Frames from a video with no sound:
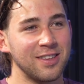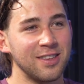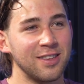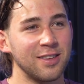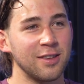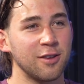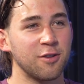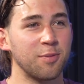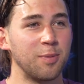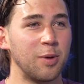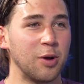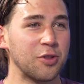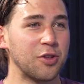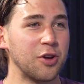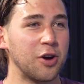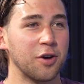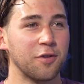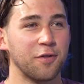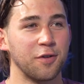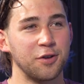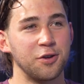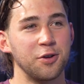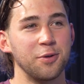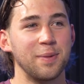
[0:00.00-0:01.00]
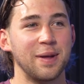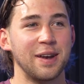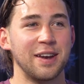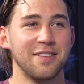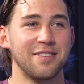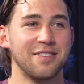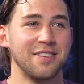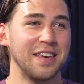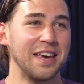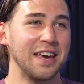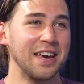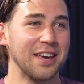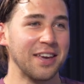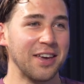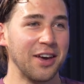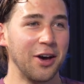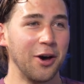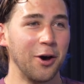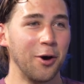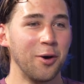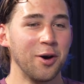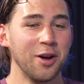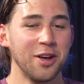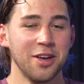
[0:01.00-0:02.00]
you small talk for 2 minutes, you hit
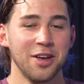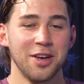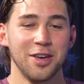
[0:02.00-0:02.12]
go,